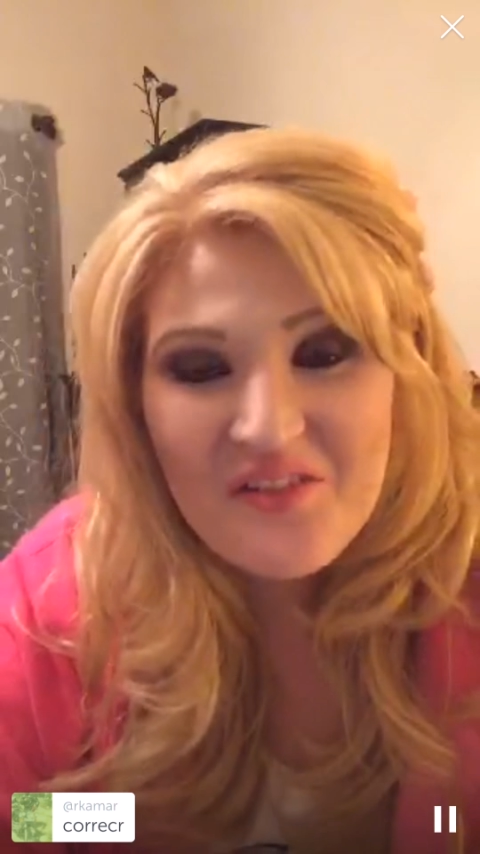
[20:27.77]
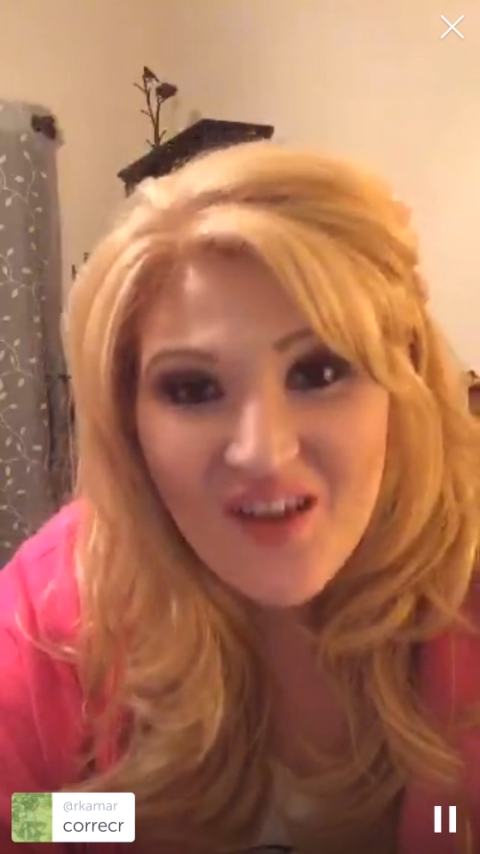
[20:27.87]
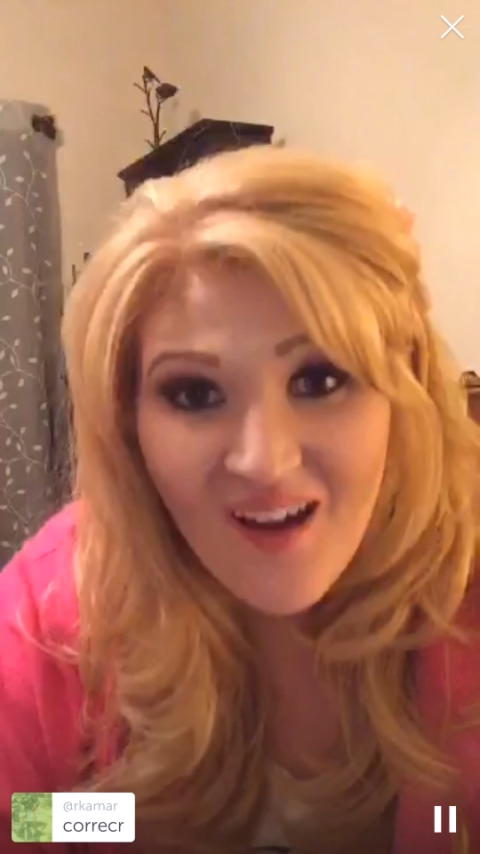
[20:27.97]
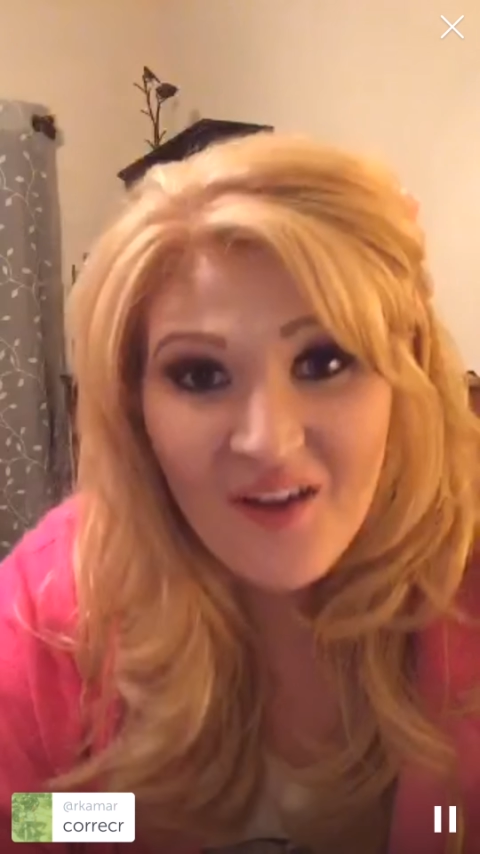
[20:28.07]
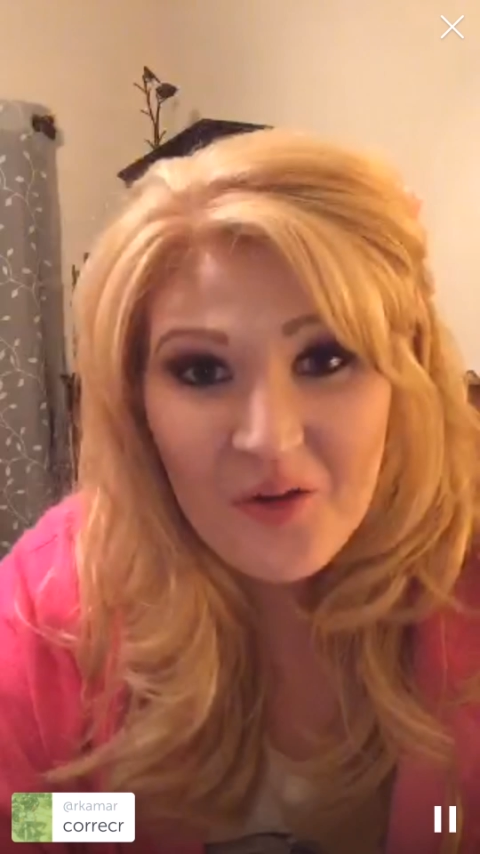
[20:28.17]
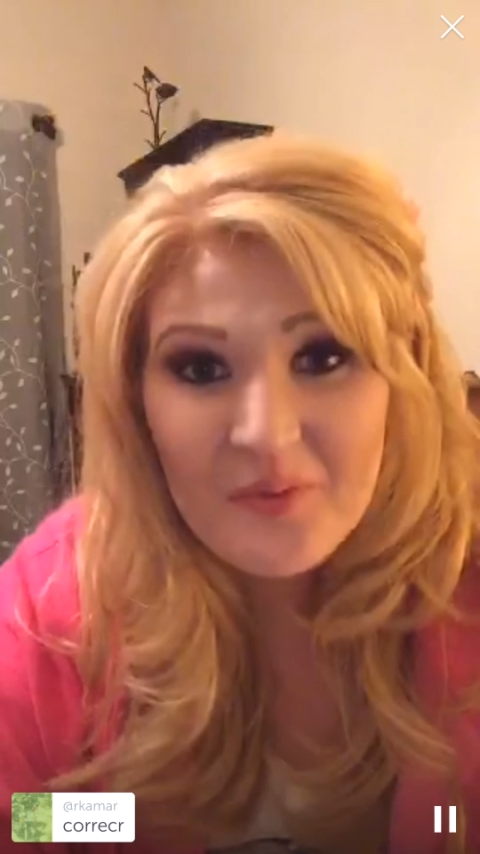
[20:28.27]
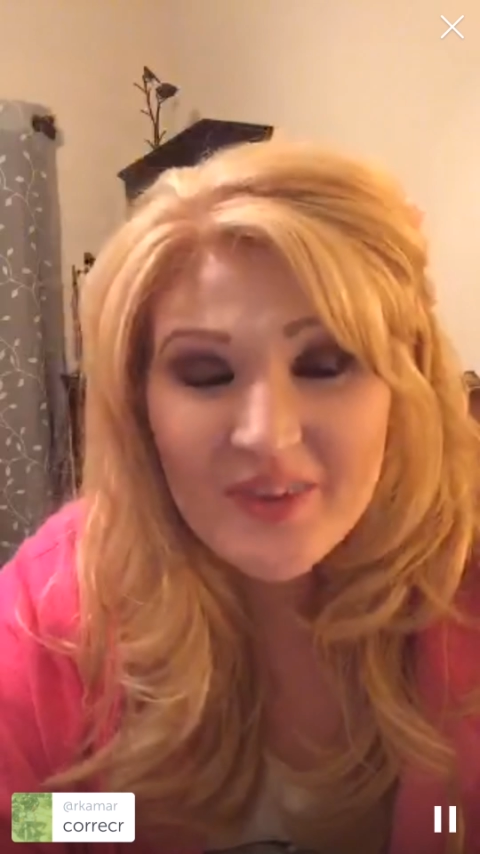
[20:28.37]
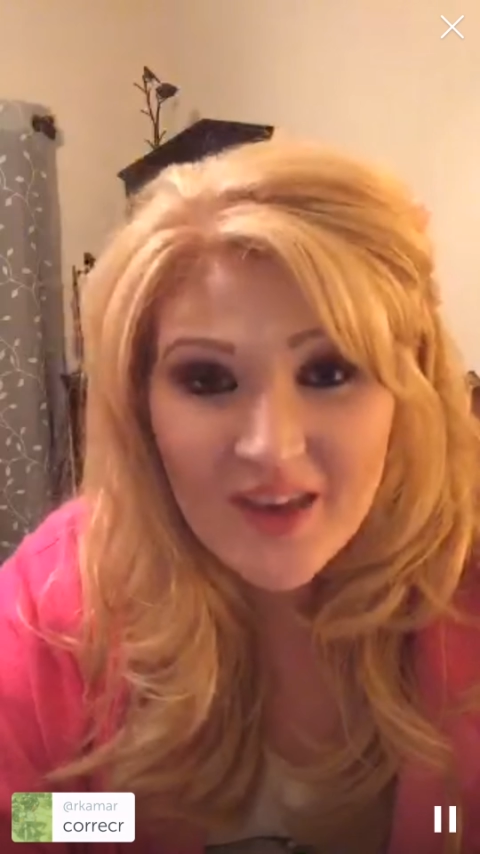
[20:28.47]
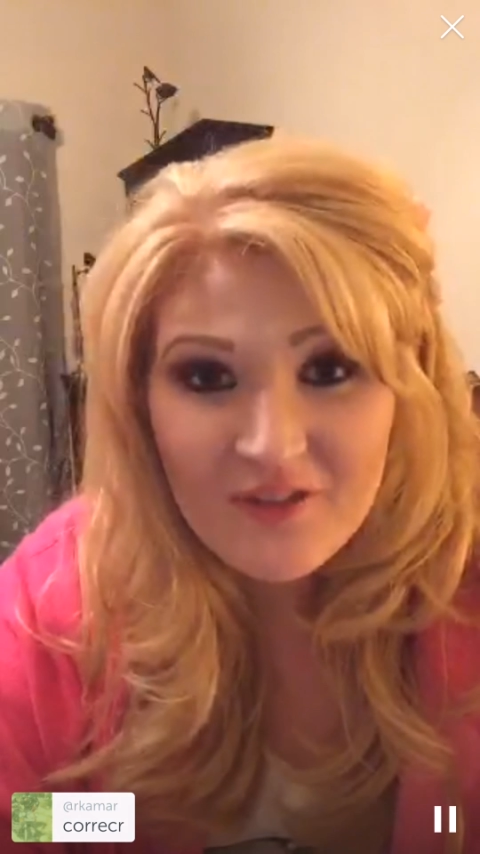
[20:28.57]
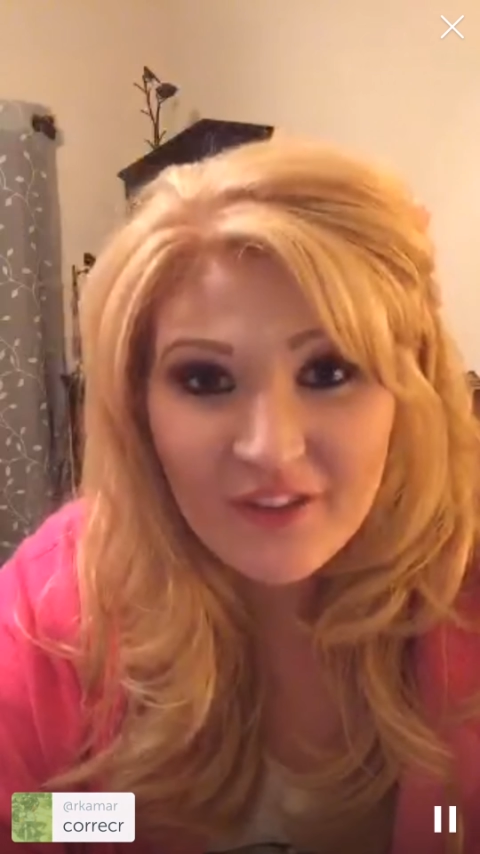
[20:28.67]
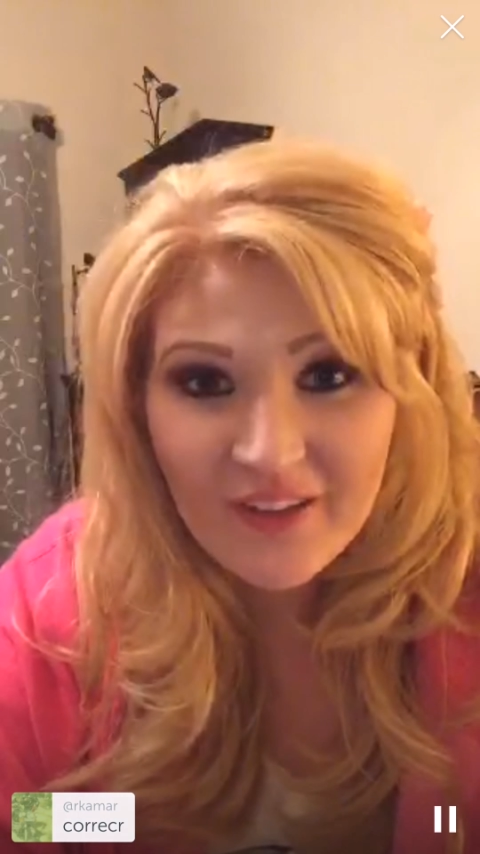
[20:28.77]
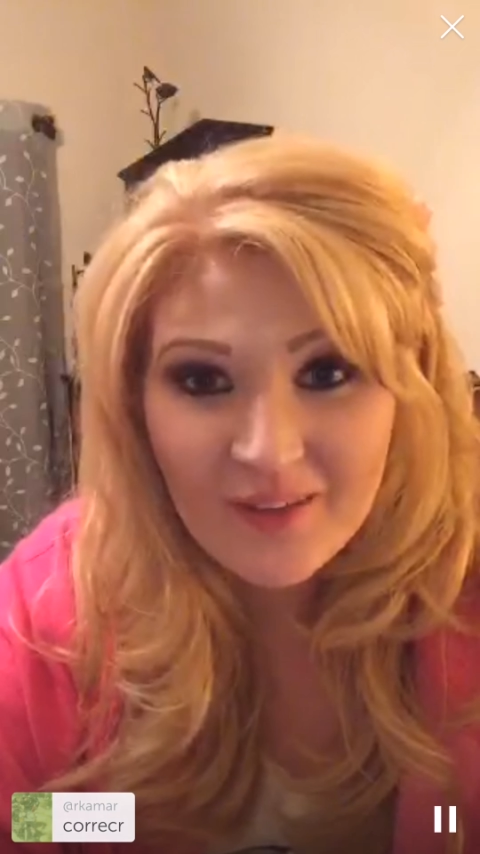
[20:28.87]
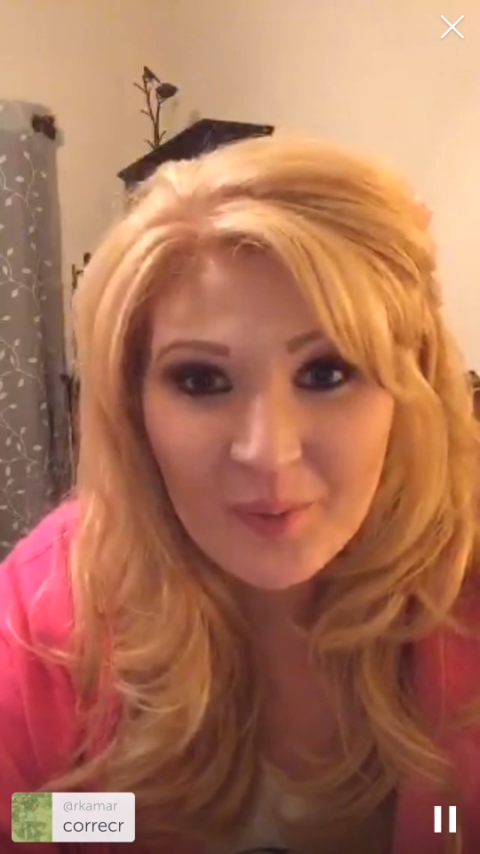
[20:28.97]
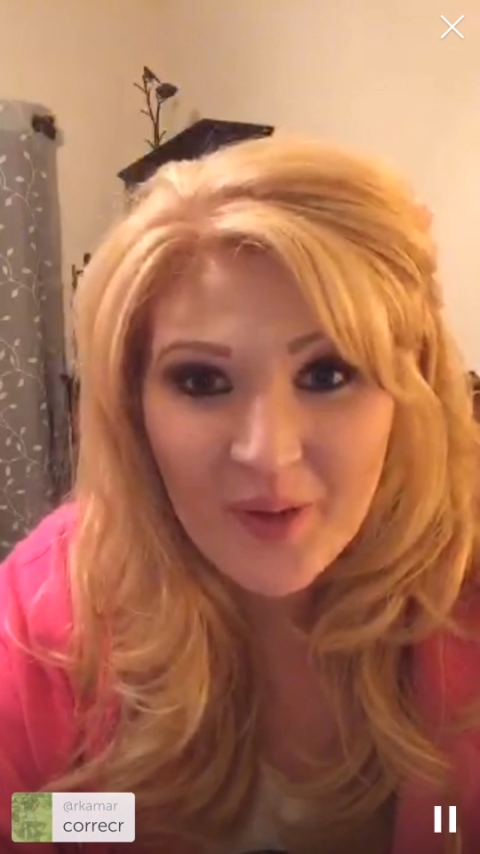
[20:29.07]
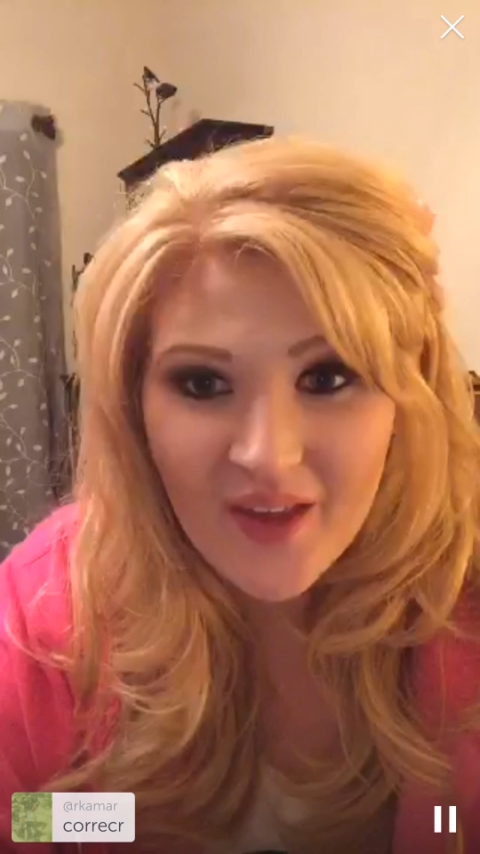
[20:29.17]
got home
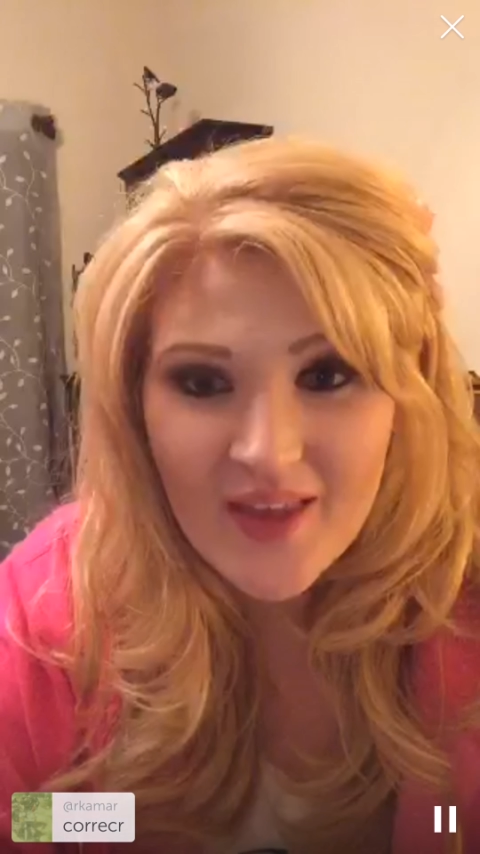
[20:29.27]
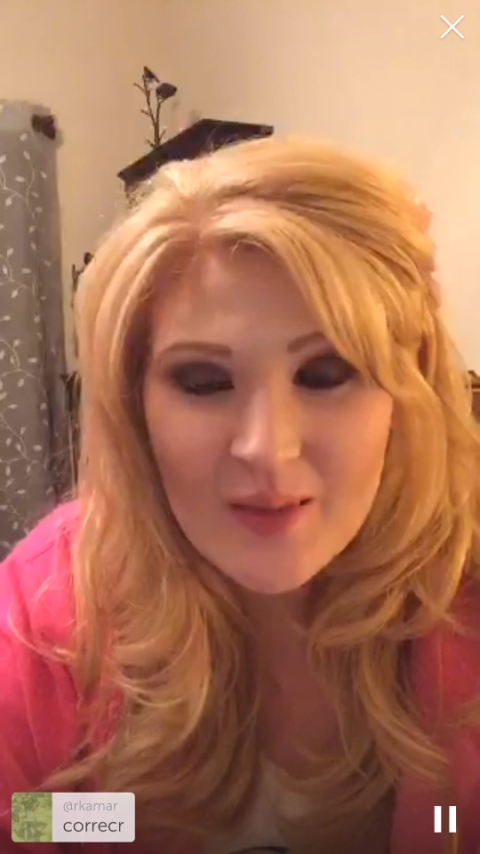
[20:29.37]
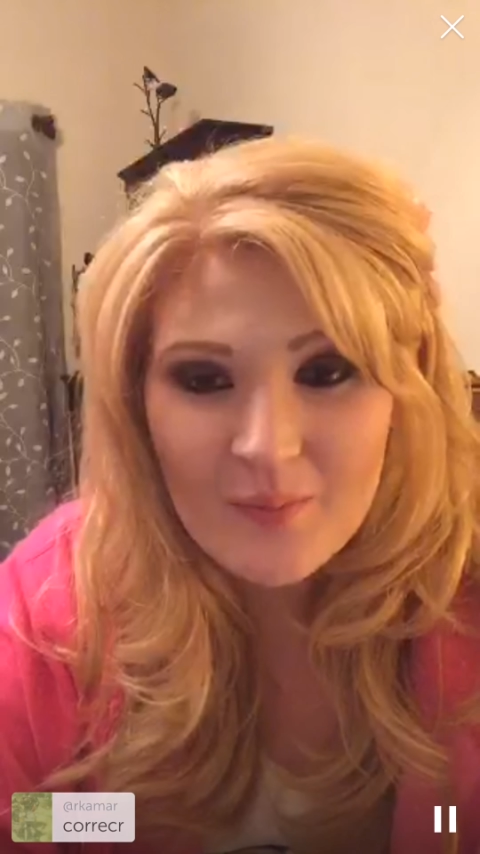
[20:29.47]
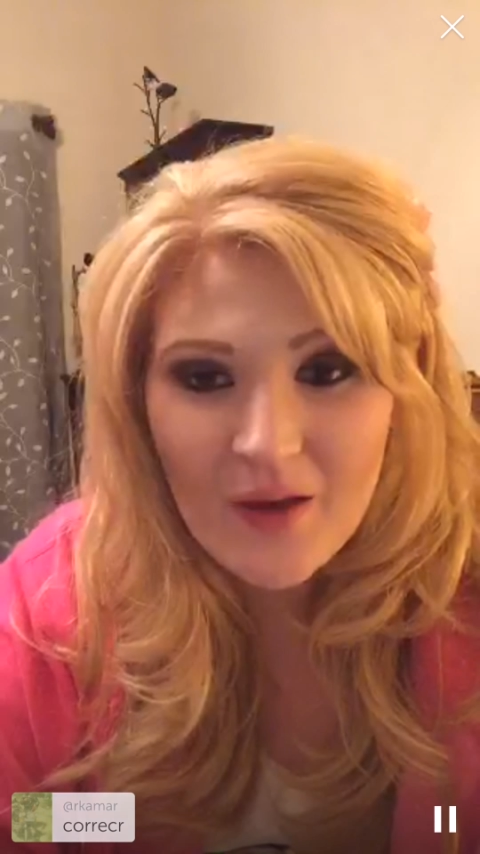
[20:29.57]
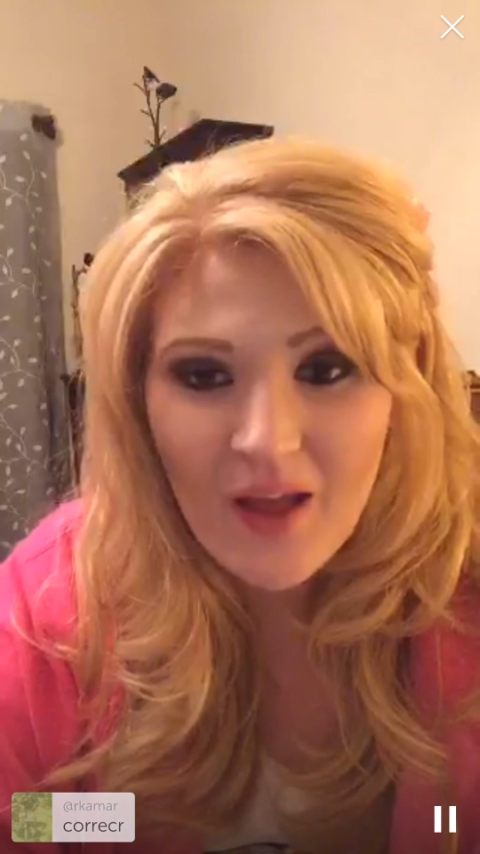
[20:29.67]
safely because